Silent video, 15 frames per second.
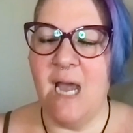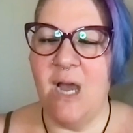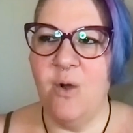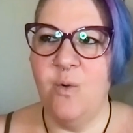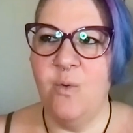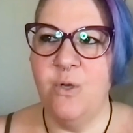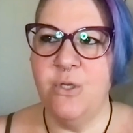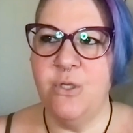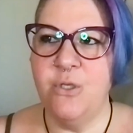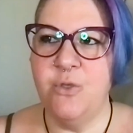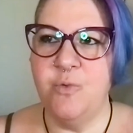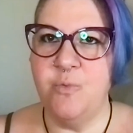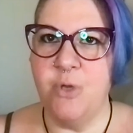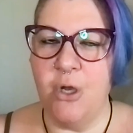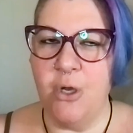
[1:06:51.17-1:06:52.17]
how
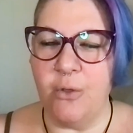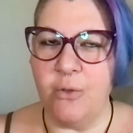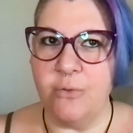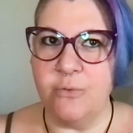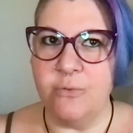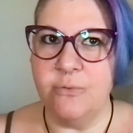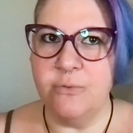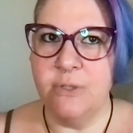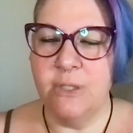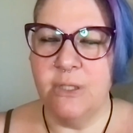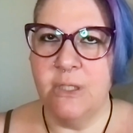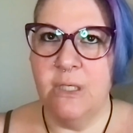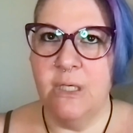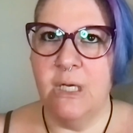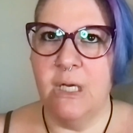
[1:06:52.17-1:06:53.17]
you know.
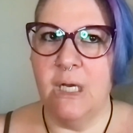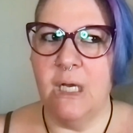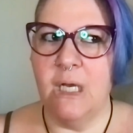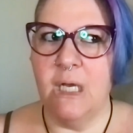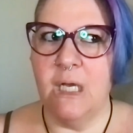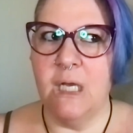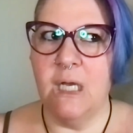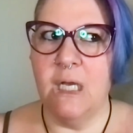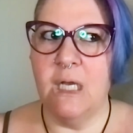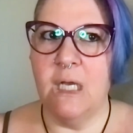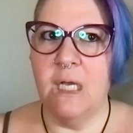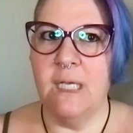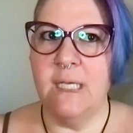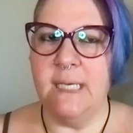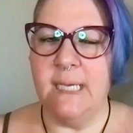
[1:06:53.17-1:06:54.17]

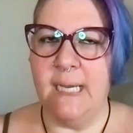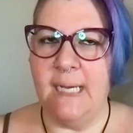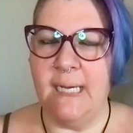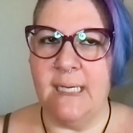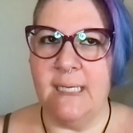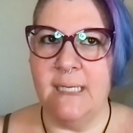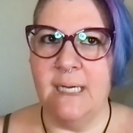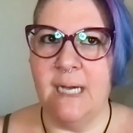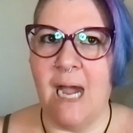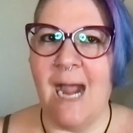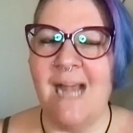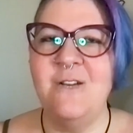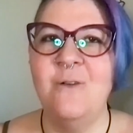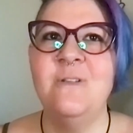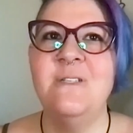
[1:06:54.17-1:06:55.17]
Yeah.
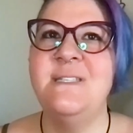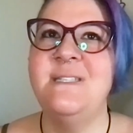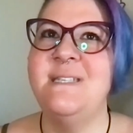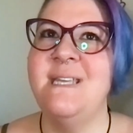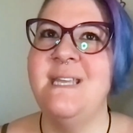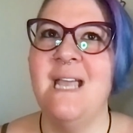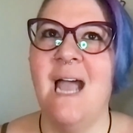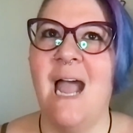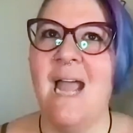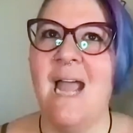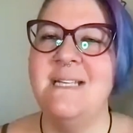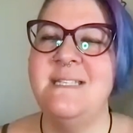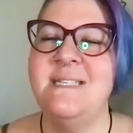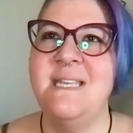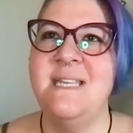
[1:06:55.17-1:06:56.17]

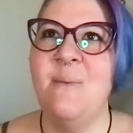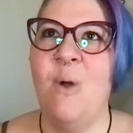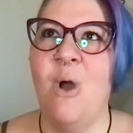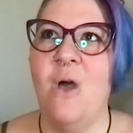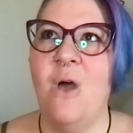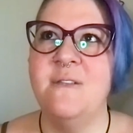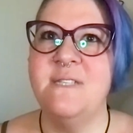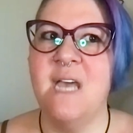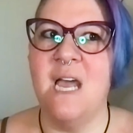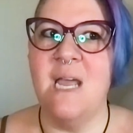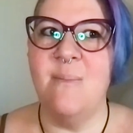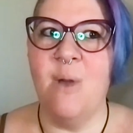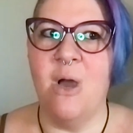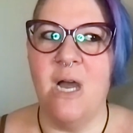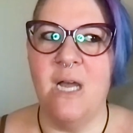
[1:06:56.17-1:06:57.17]
I see them all the
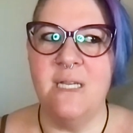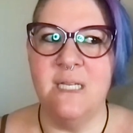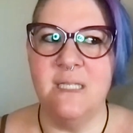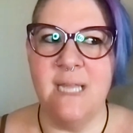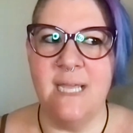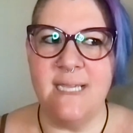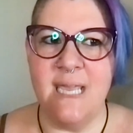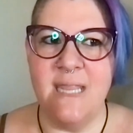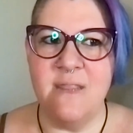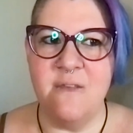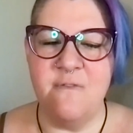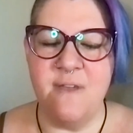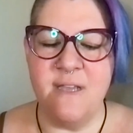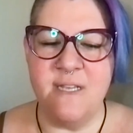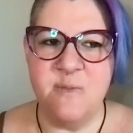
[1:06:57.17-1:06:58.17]
time on like in
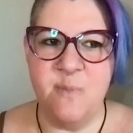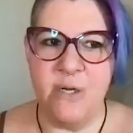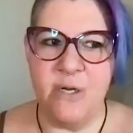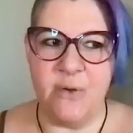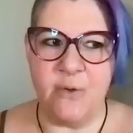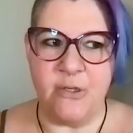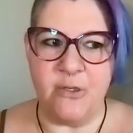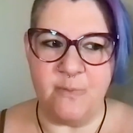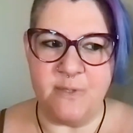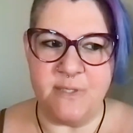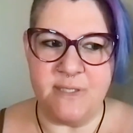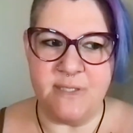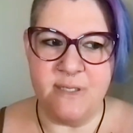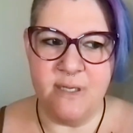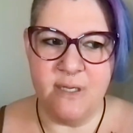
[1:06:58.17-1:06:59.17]
the Facebook
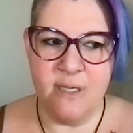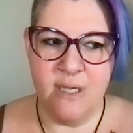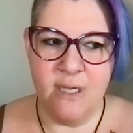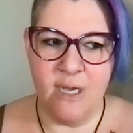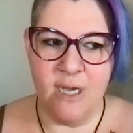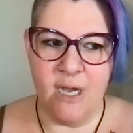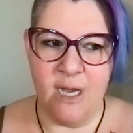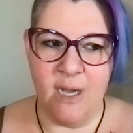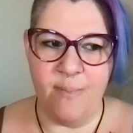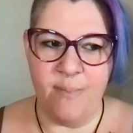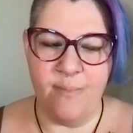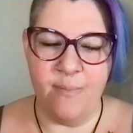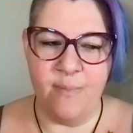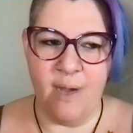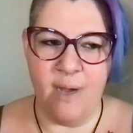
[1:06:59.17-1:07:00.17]
groups.
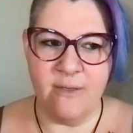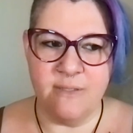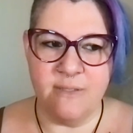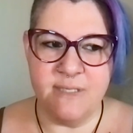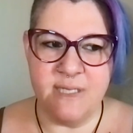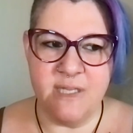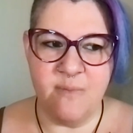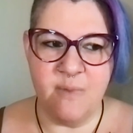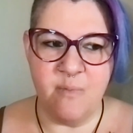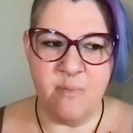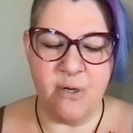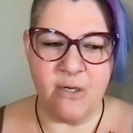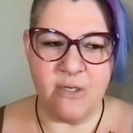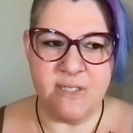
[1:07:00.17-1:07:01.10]
I don't see them in